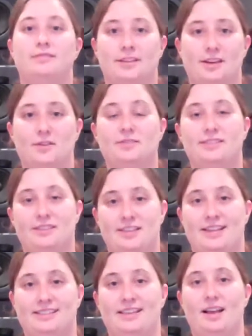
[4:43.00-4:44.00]
you know, you're
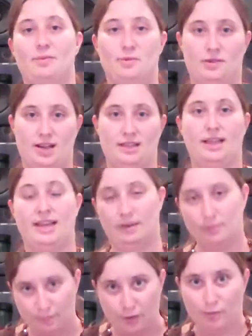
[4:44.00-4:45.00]
tensing up. We're not like
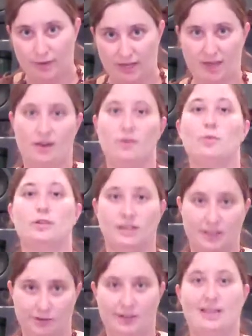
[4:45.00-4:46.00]
pooping here. We're
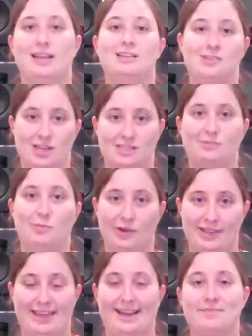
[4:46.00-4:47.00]
literally just
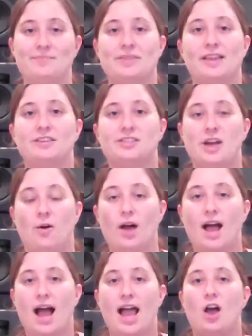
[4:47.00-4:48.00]
breathing. So
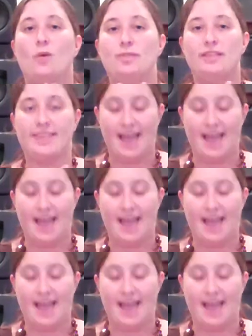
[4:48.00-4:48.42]
I hope that